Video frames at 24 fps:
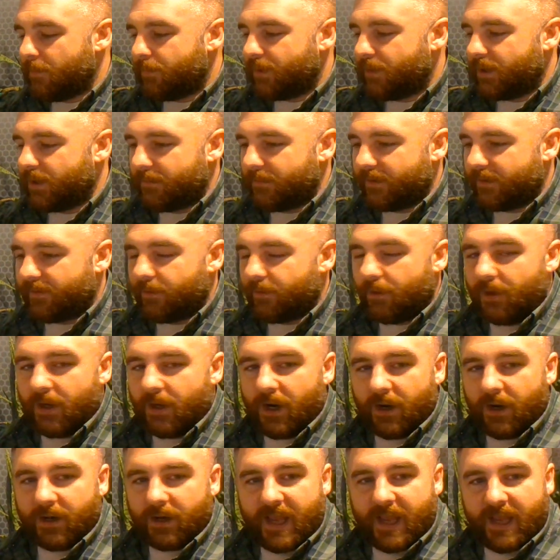Put them in a little
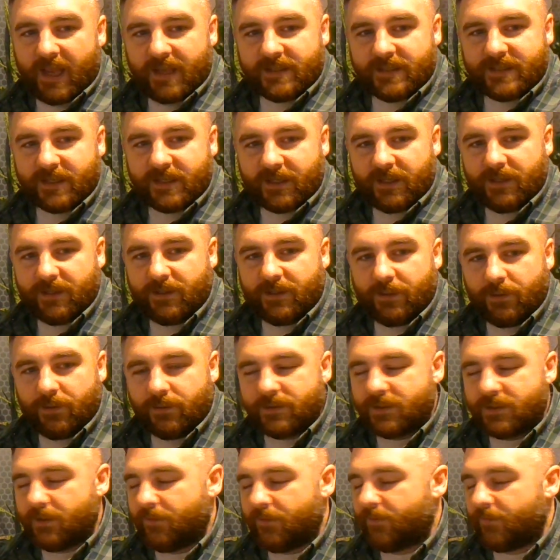hard case like you
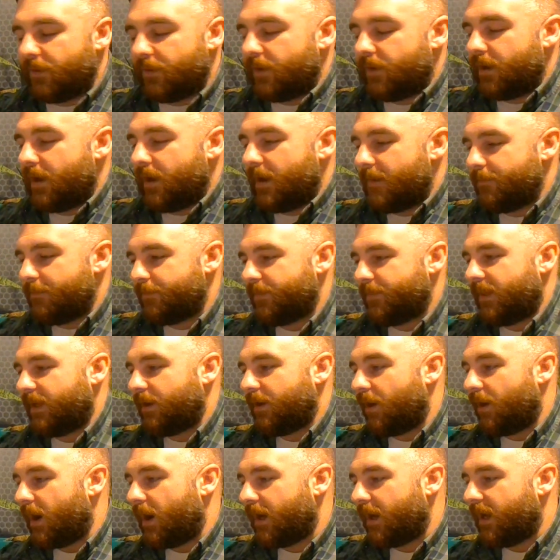used to for like
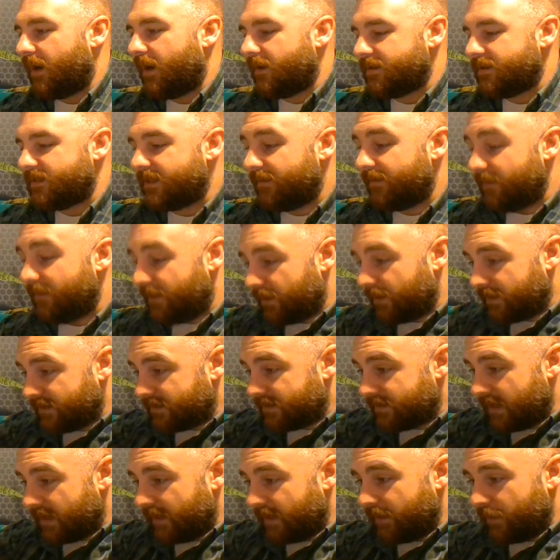your hockey cards and stuff, and
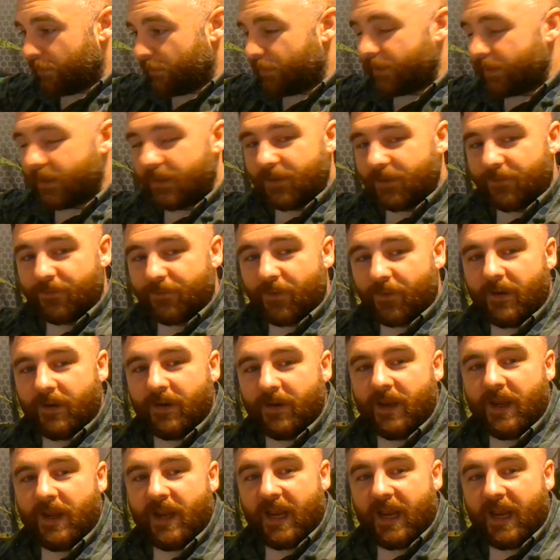you can put it in the front,